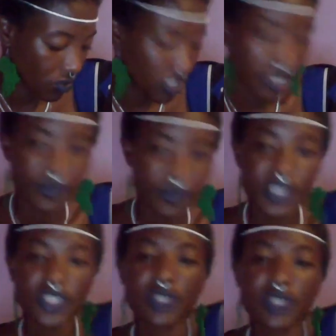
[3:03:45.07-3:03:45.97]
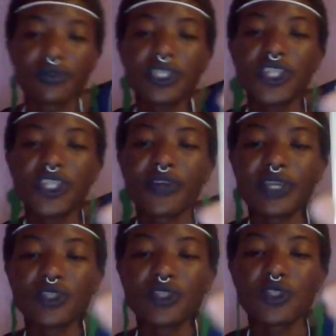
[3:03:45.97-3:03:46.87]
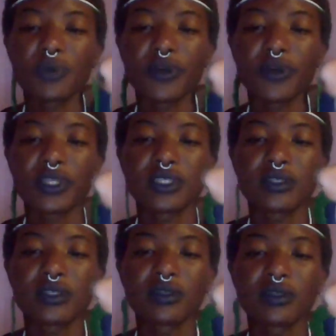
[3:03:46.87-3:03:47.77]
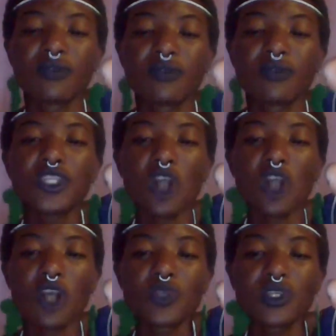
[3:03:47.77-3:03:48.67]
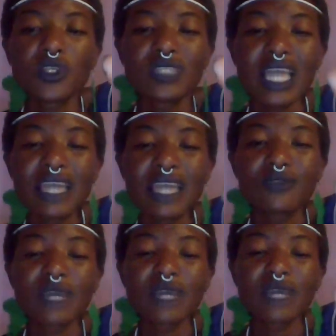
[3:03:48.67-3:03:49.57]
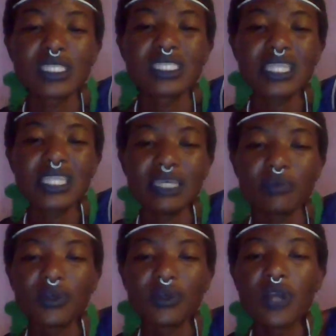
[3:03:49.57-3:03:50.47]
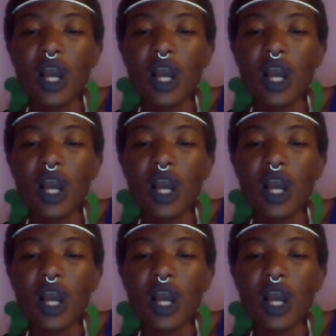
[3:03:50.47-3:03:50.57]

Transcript: Regeneration, regenerate your spirit. Recharge. When you're tired, rest, sleep.